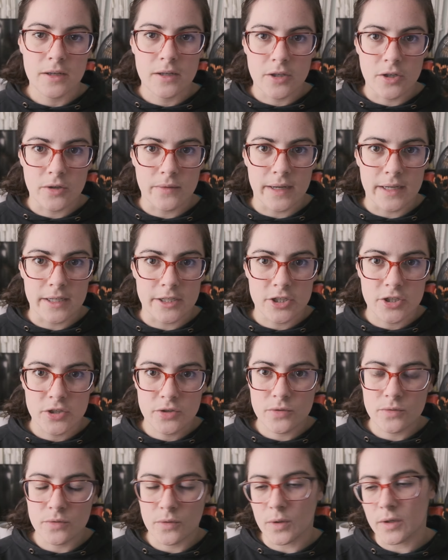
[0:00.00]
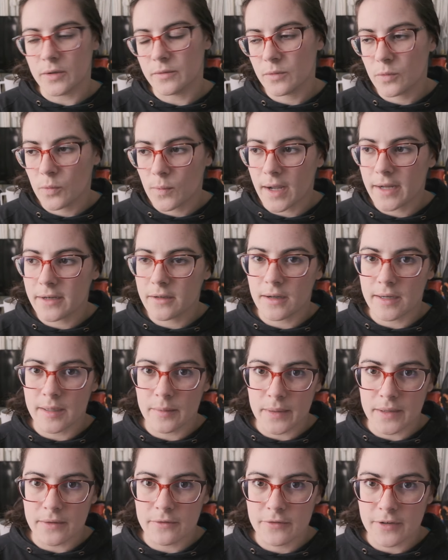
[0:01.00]
You're ready to shoot. Well, wind on a
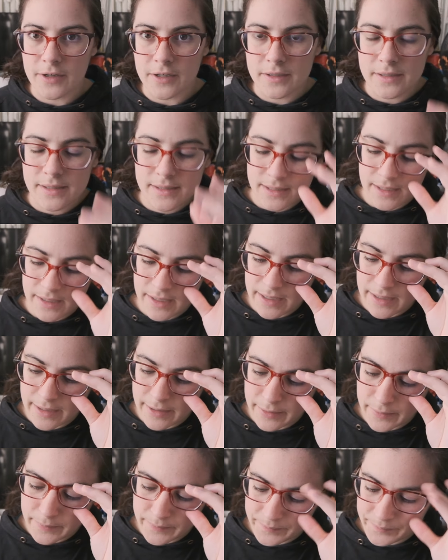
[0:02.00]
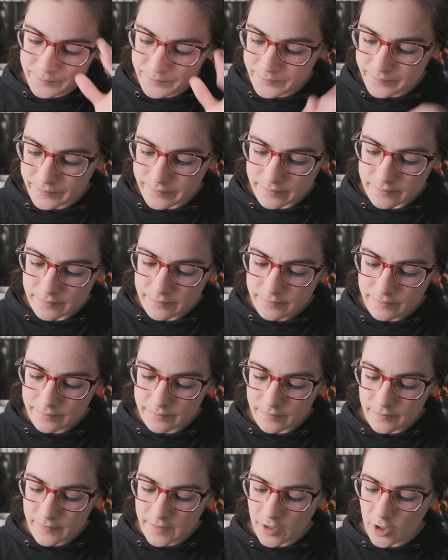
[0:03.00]
bit first. Um,
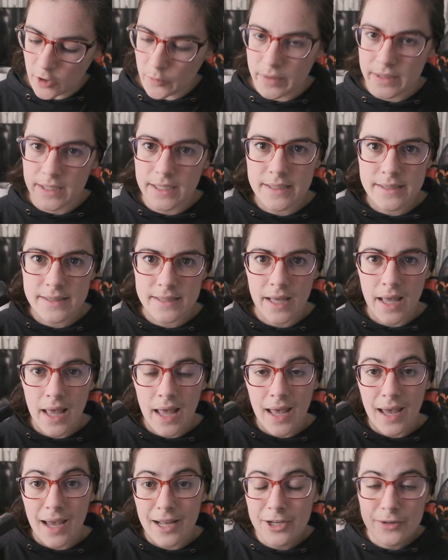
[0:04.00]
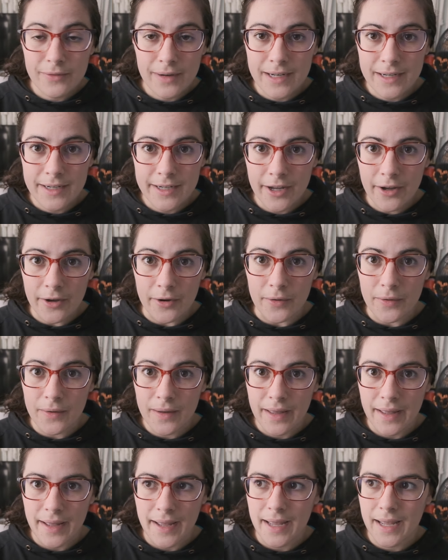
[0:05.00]
open this and you're ready to go.
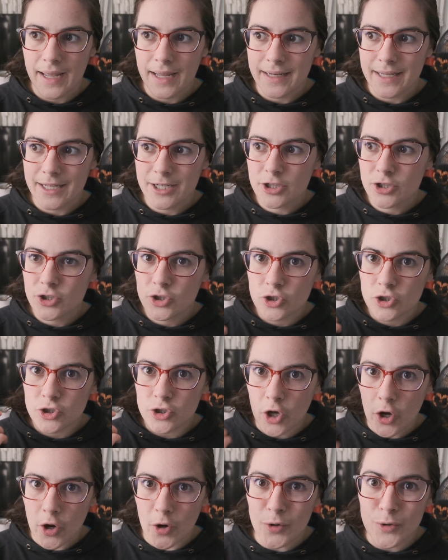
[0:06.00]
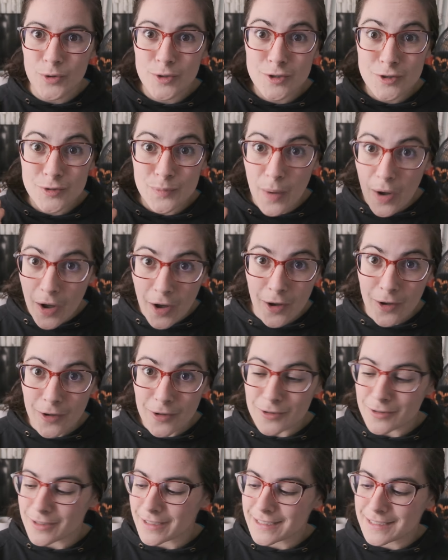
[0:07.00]
And it is so
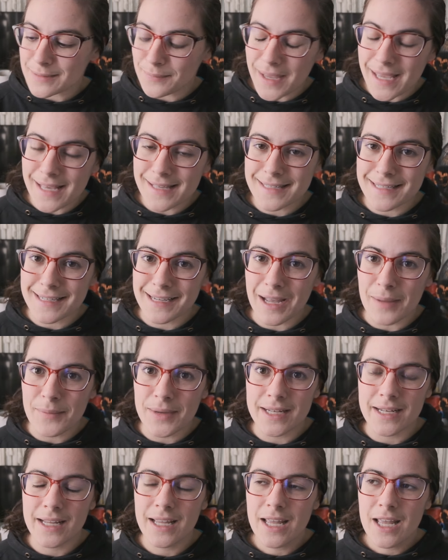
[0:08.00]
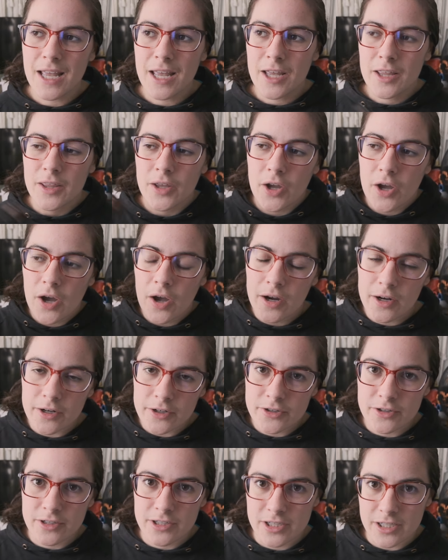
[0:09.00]
small. It's amazing. I mean, the
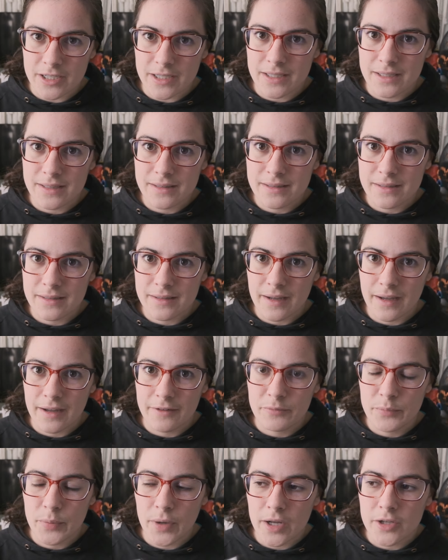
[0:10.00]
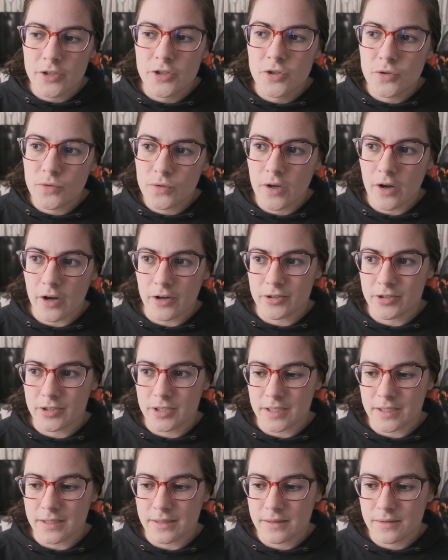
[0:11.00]
cartridges, I've brought two
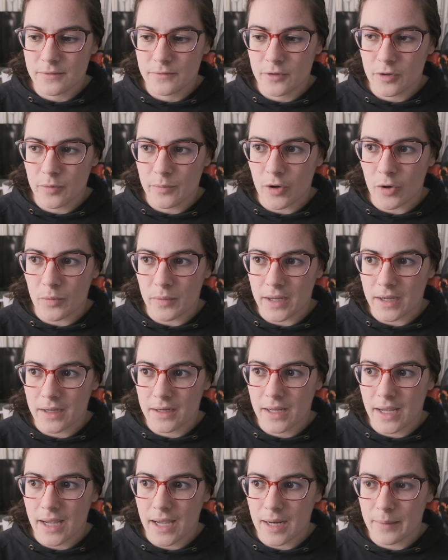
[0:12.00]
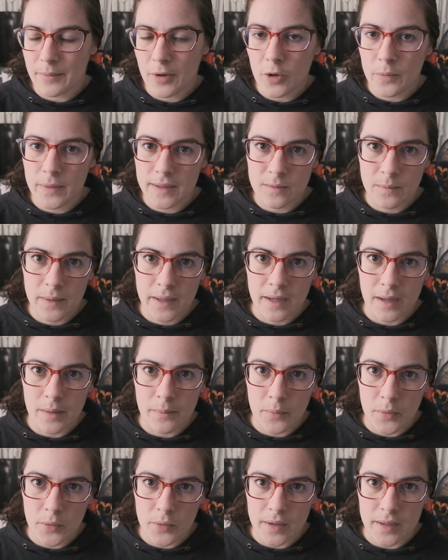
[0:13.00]
cartridges for the moment and I'm hoping to pick up
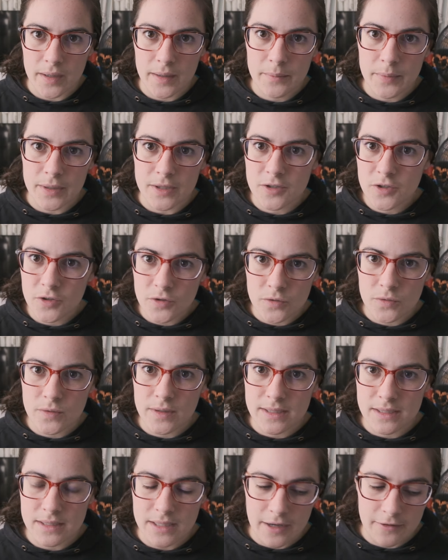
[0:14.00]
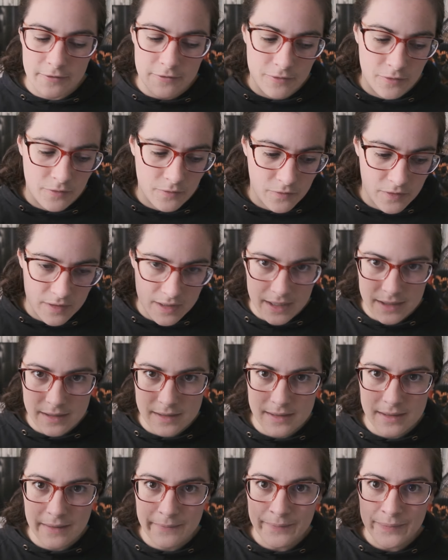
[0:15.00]
more, but two is enough for
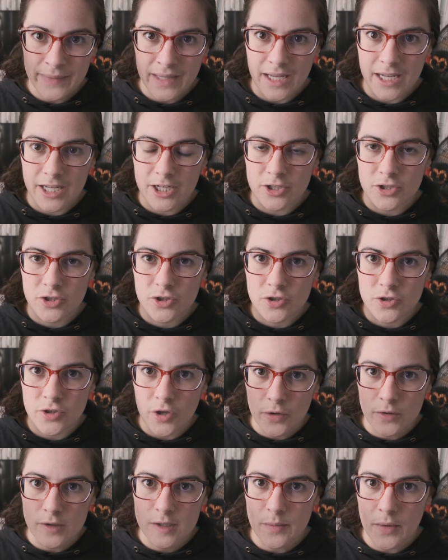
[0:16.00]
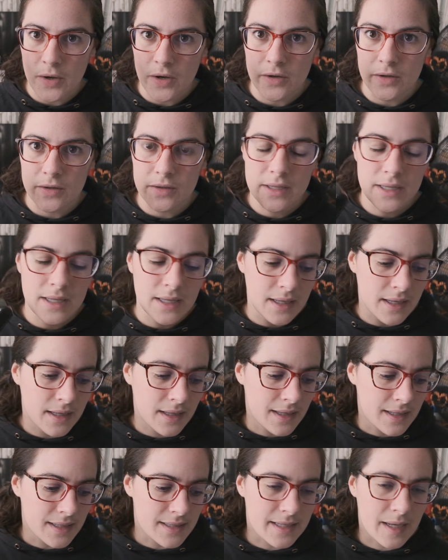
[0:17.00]
this. It is so small.
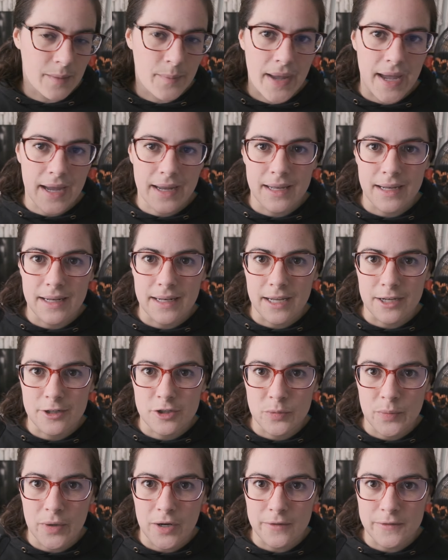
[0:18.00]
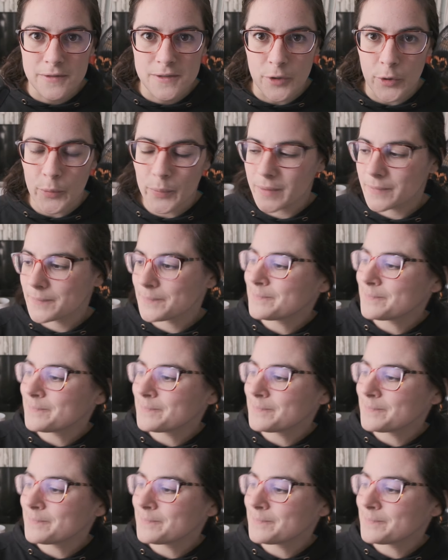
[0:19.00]
It's like packing an extra bar of soap.